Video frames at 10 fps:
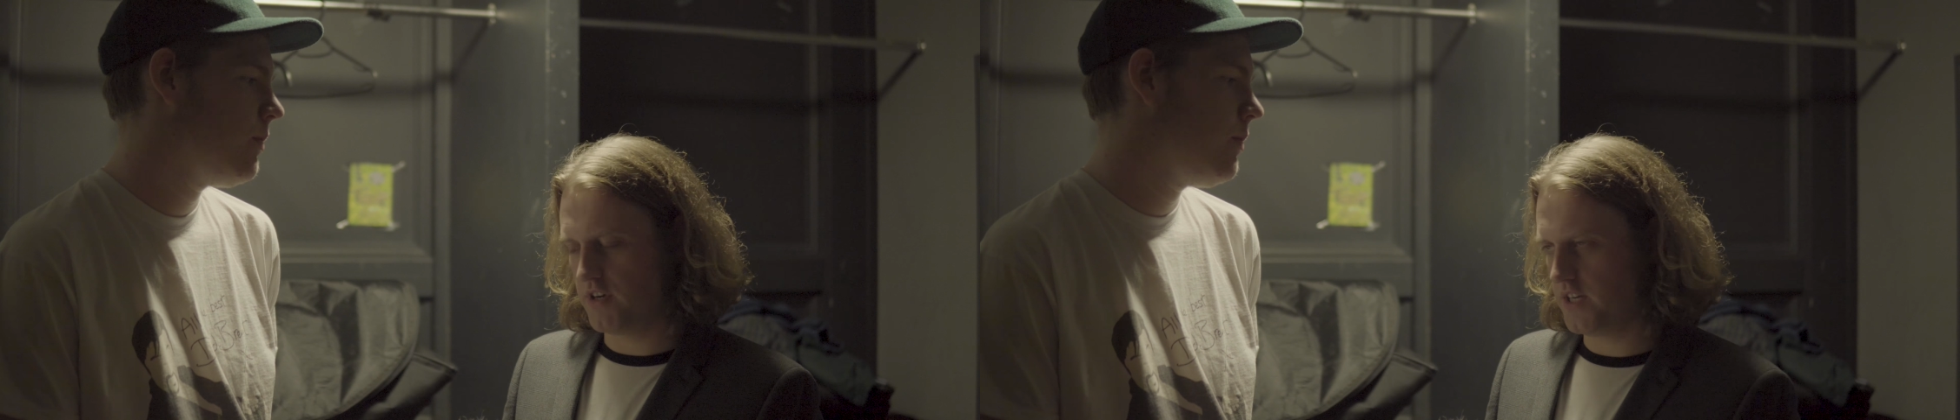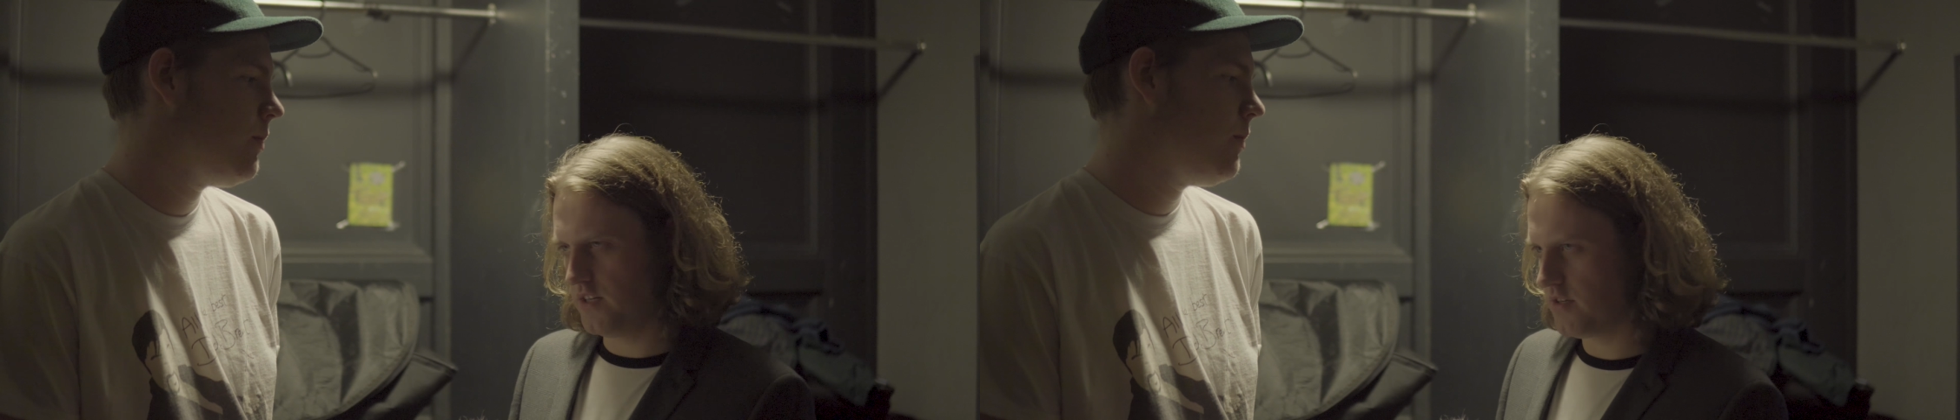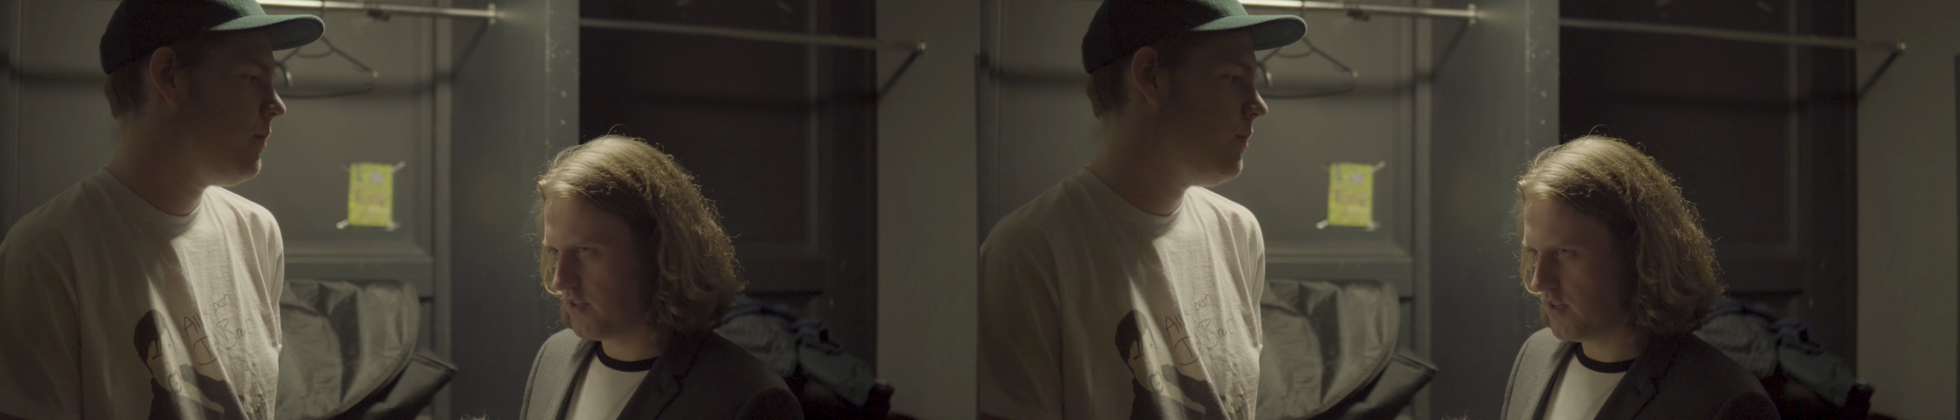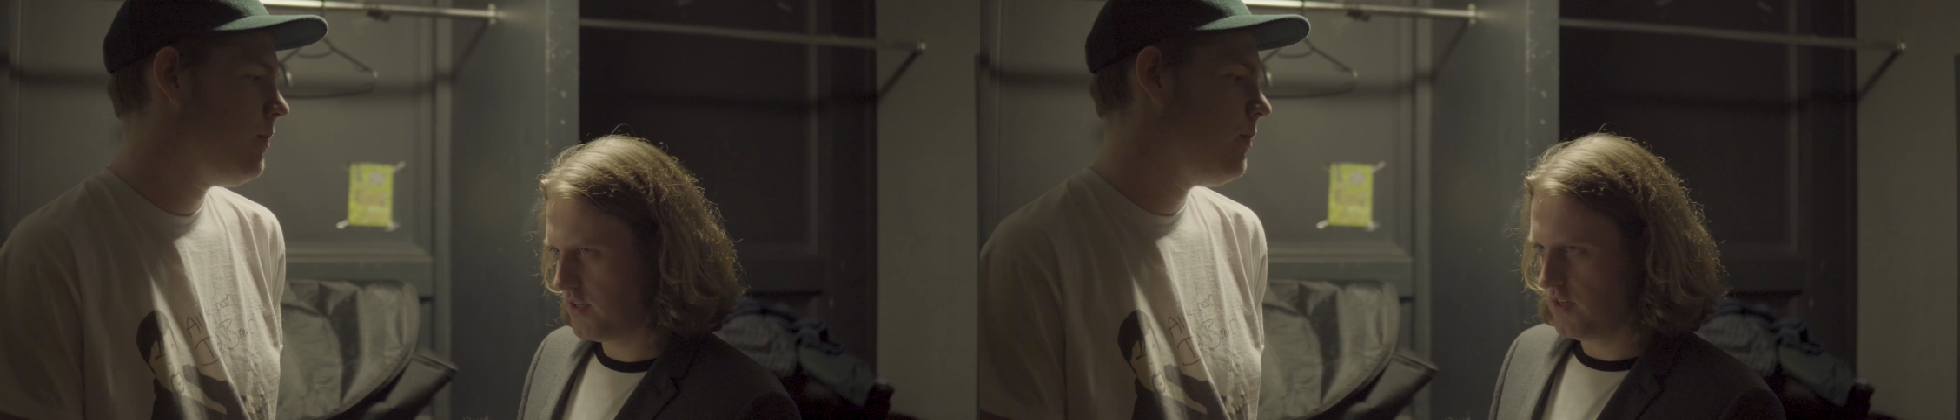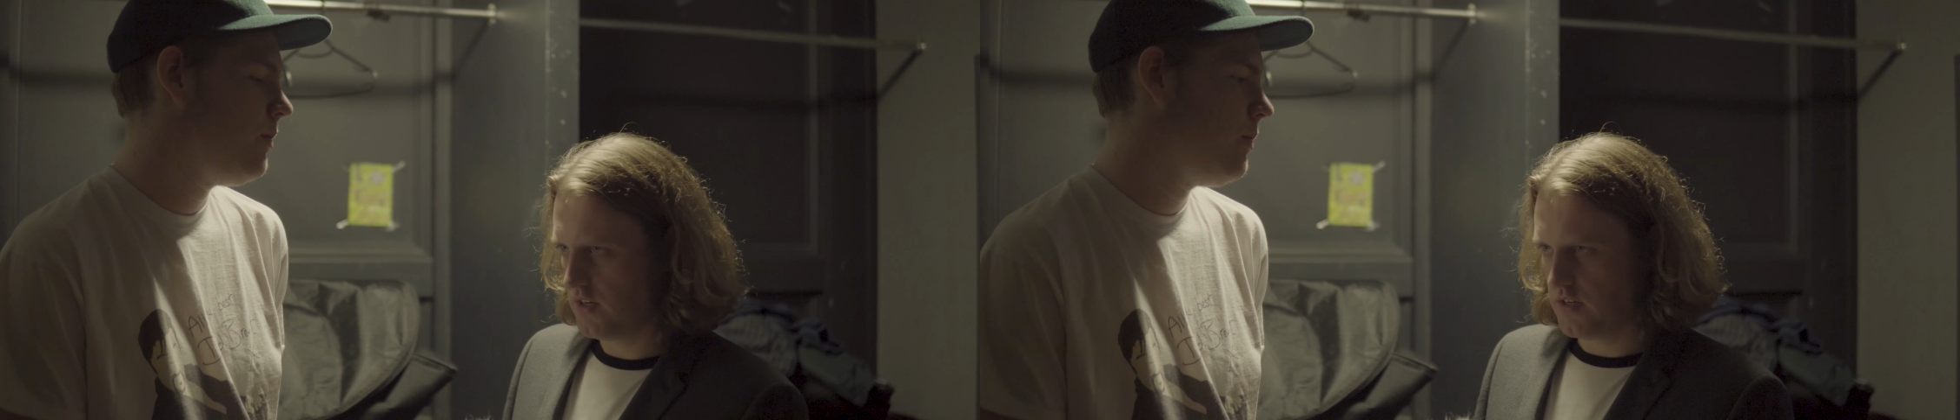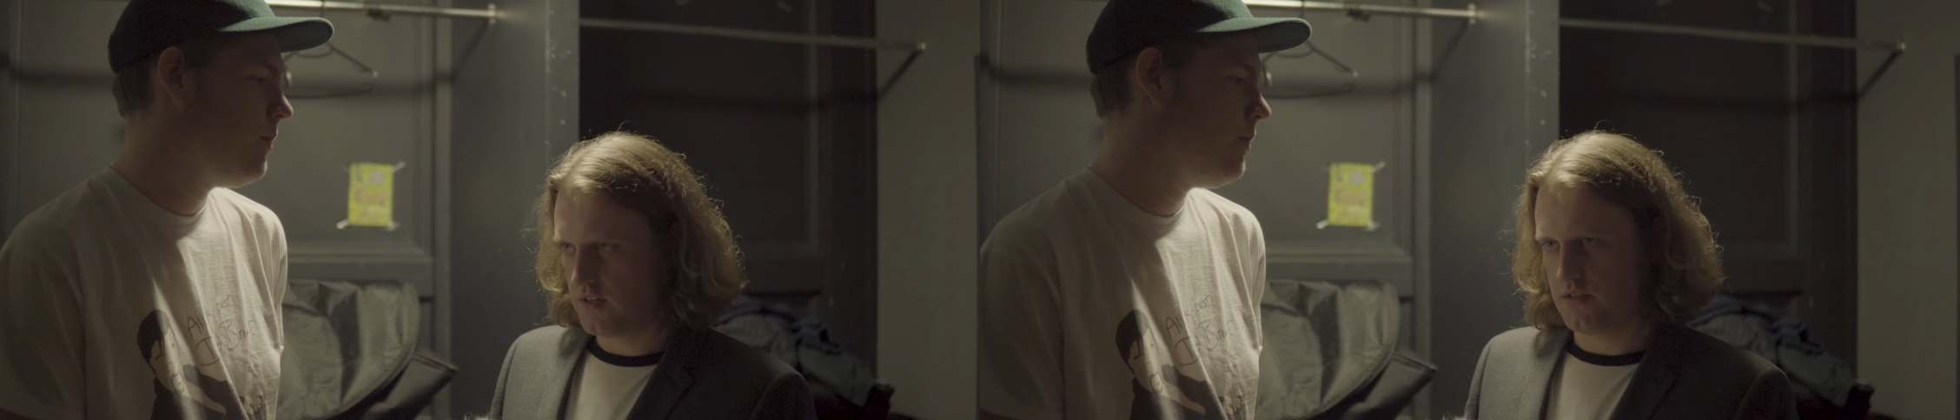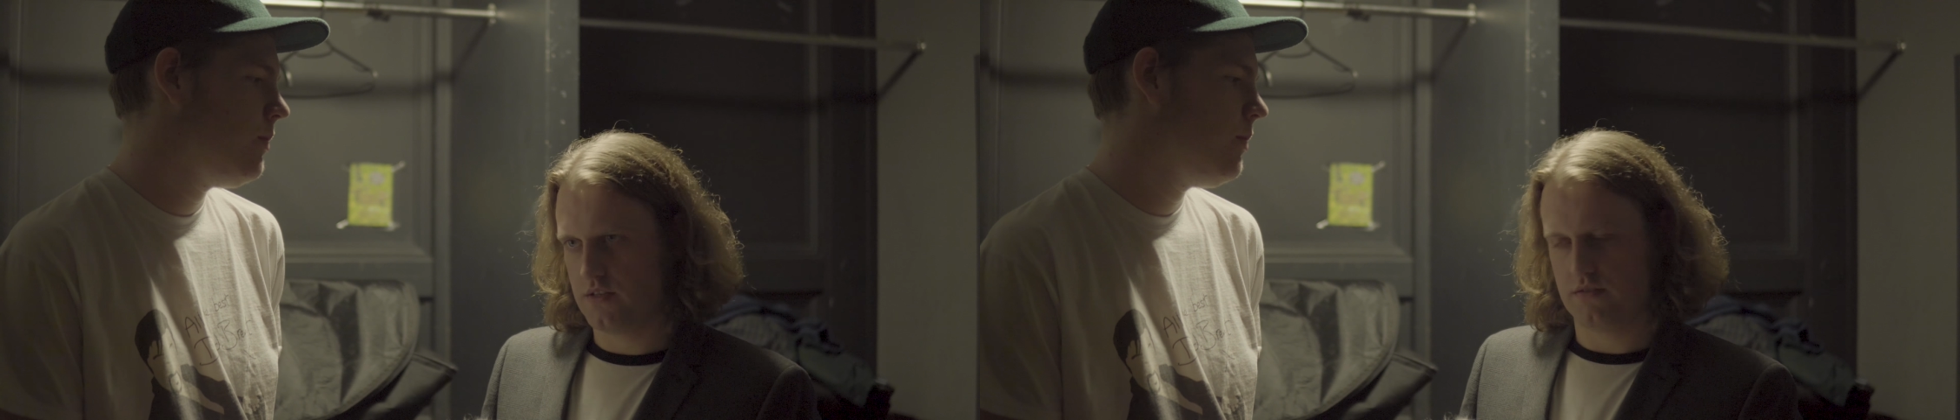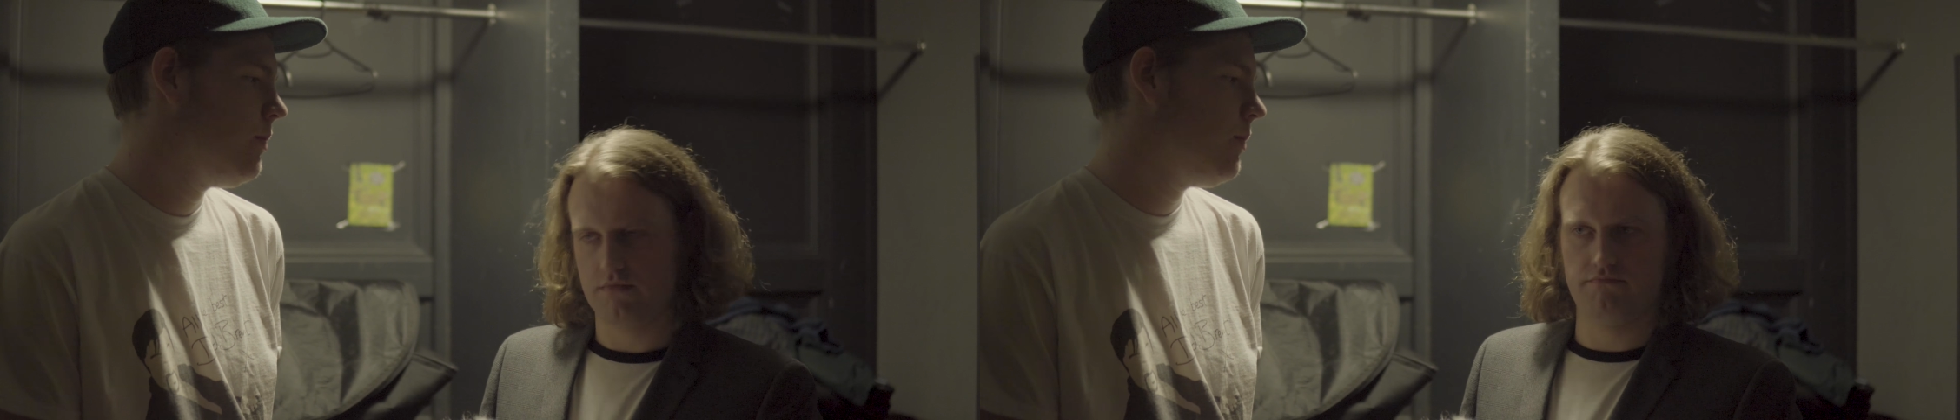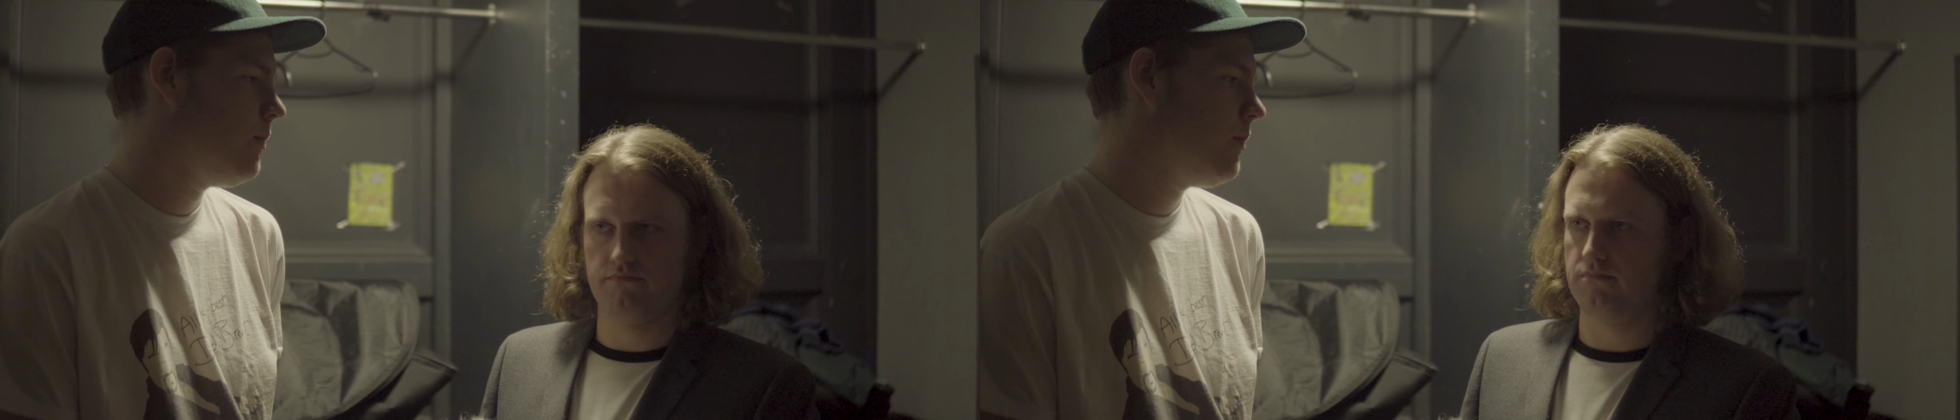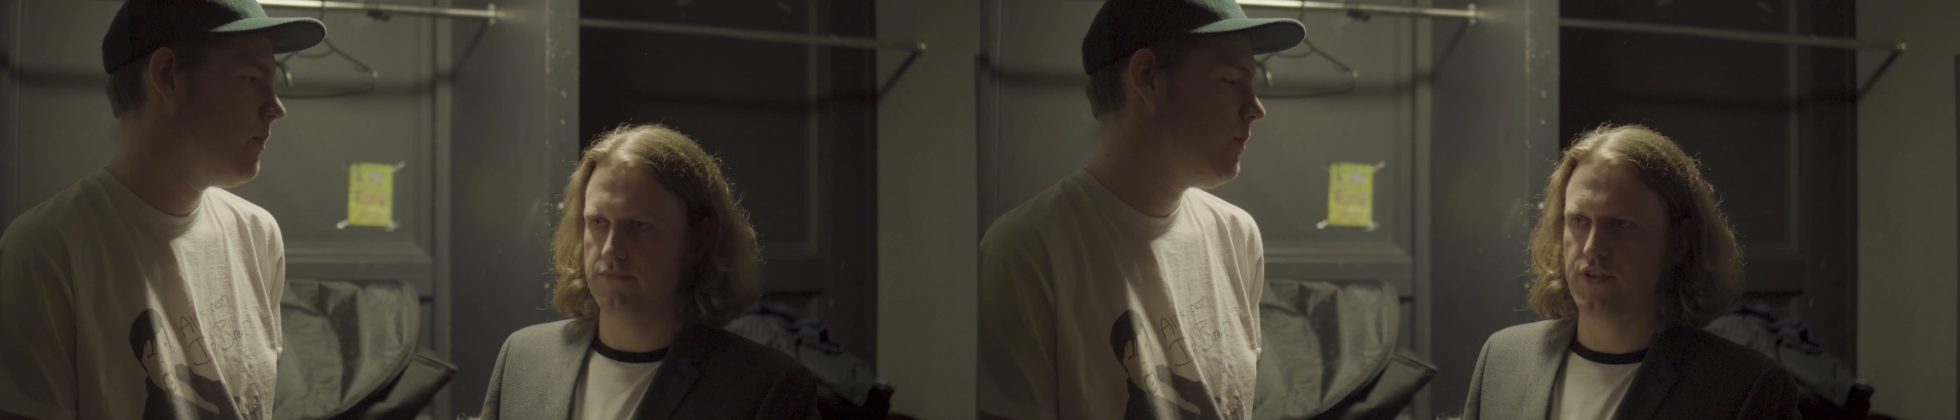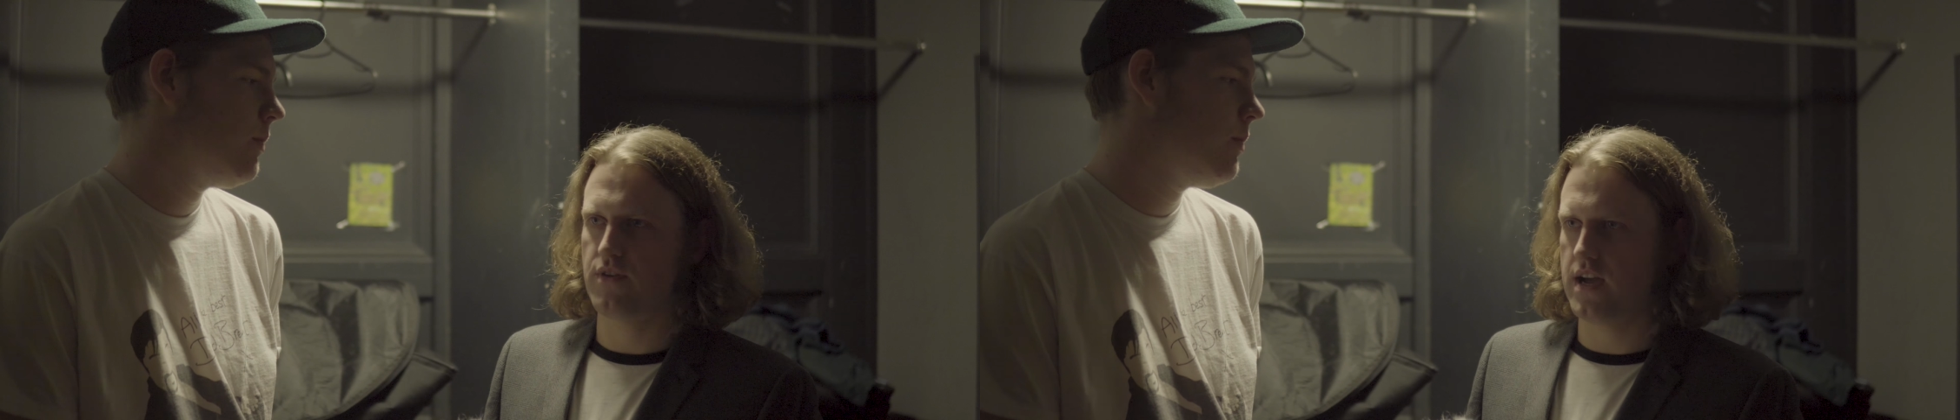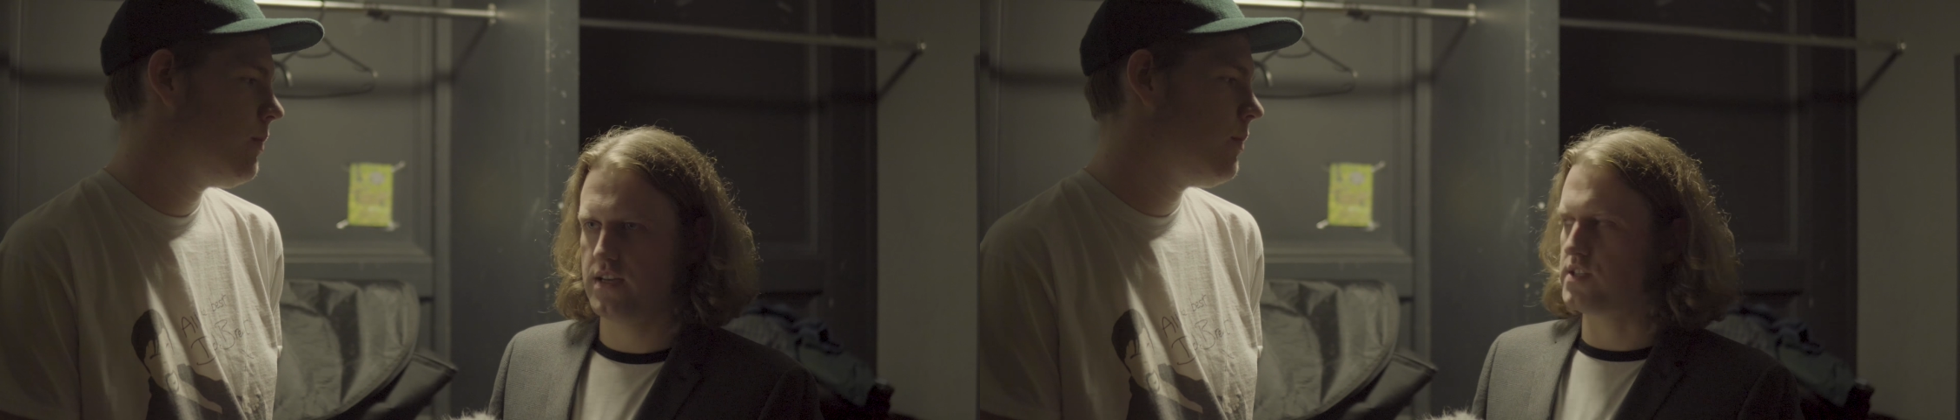Reed throughout